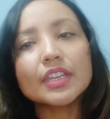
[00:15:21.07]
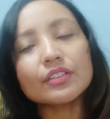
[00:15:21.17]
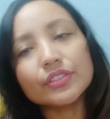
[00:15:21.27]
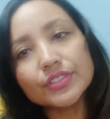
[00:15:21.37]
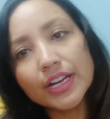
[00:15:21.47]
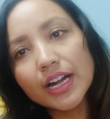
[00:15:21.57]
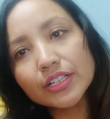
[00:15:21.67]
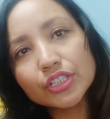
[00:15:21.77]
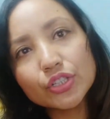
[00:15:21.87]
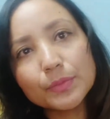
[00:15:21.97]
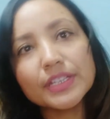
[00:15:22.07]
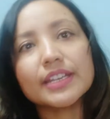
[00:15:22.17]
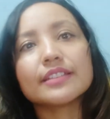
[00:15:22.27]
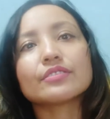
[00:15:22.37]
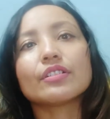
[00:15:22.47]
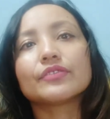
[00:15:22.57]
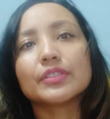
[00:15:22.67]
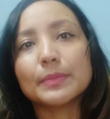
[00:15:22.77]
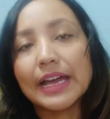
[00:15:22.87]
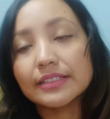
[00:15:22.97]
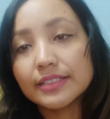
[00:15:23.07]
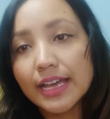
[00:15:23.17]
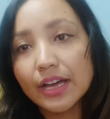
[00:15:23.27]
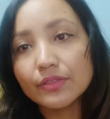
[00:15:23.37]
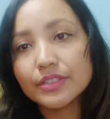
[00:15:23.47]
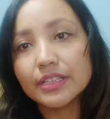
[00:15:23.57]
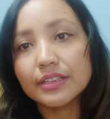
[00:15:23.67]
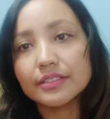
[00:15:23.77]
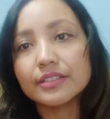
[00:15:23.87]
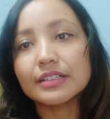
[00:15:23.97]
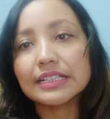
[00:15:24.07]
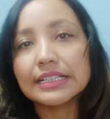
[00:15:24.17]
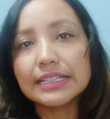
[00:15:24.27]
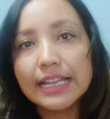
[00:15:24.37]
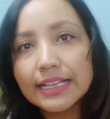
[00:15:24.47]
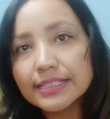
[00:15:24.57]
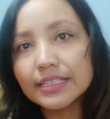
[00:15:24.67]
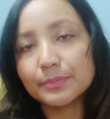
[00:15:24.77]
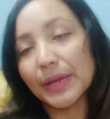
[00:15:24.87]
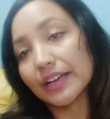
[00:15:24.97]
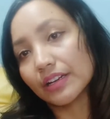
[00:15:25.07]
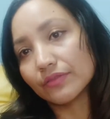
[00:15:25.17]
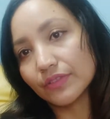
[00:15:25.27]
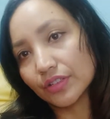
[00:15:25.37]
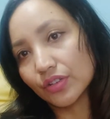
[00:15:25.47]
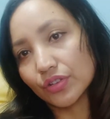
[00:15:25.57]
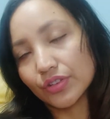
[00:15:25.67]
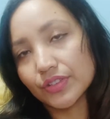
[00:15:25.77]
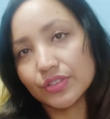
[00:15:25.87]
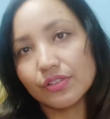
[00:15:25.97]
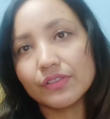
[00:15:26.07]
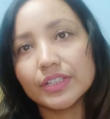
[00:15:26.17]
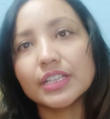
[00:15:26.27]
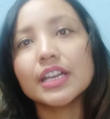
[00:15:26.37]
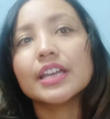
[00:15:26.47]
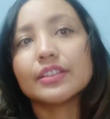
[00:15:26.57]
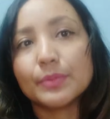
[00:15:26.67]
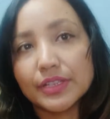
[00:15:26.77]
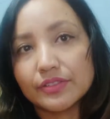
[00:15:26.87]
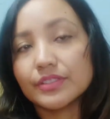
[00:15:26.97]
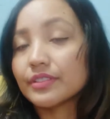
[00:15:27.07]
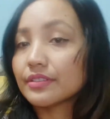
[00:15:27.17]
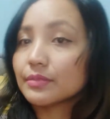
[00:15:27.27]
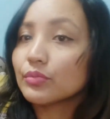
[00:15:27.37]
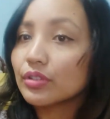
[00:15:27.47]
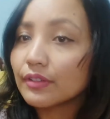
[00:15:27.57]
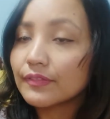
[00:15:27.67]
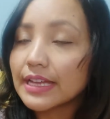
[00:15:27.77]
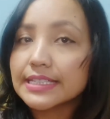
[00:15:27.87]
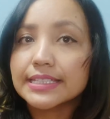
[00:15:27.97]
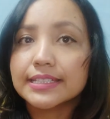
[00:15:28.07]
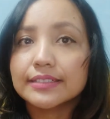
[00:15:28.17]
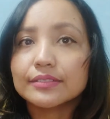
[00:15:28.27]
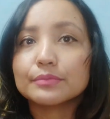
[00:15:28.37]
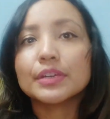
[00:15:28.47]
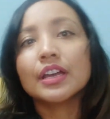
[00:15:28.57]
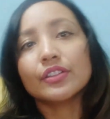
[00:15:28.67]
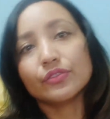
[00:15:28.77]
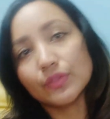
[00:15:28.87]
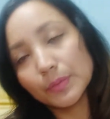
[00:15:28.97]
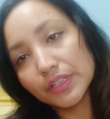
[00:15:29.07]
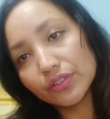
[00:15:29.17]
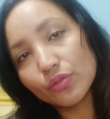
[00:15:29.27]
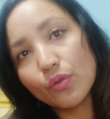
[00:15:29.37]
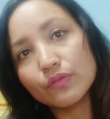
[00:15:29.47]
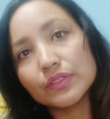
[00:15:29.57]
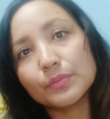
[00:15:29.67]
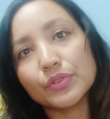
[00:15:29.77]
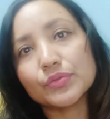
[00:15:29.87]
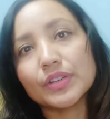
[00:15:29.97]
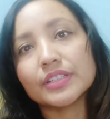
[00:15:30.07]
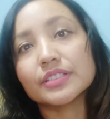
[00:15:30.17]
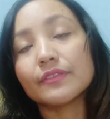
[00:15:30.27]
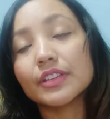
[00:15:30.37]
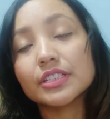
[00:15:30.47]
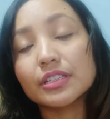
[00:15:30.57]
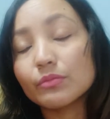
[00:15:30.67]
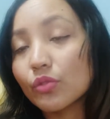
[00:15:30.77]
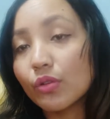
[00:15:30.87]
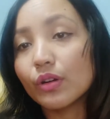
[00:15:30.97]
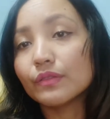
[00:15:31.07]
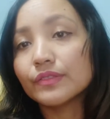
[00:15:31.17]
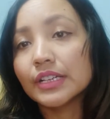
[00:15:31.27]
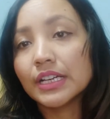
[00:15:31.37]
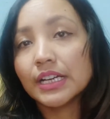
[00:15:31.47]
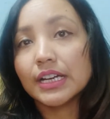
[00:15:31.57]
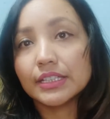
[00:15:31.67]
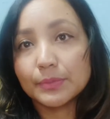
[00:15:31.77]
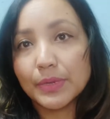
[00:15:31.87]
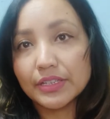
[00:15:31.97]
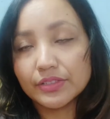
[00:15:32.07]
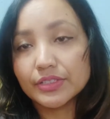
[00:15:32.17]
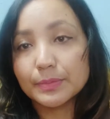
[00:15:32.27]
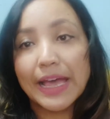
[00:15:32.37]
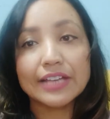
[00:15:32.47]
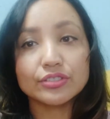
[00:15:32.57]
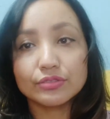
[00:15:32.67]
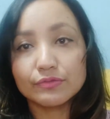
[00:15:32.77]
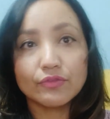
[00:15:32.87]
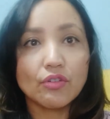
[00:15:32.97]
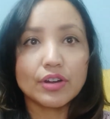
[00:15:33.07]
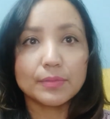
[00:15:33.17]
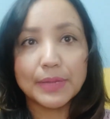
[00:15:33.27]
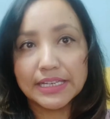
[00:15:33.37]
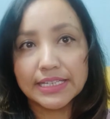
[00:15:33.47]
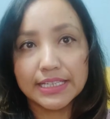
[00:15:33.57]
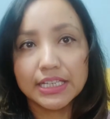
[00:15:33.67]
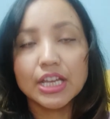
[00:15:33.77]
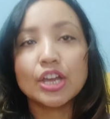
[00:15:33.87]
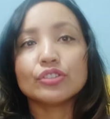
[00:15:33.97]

The dark gloominess of the abandoned house is a classic background for a Gothic story. The painter is the symbol of fanaticism. The woman in the oval portrait is the victim of the painter's passion for painting.